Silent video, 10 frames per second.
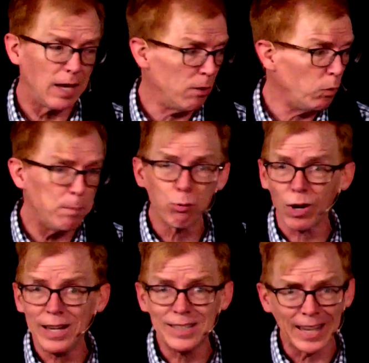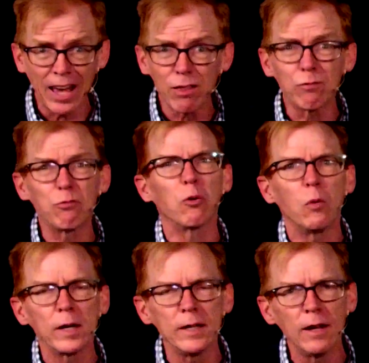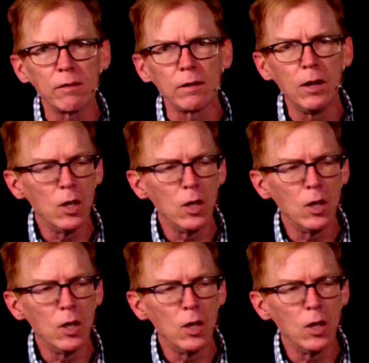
and we pray together for one another.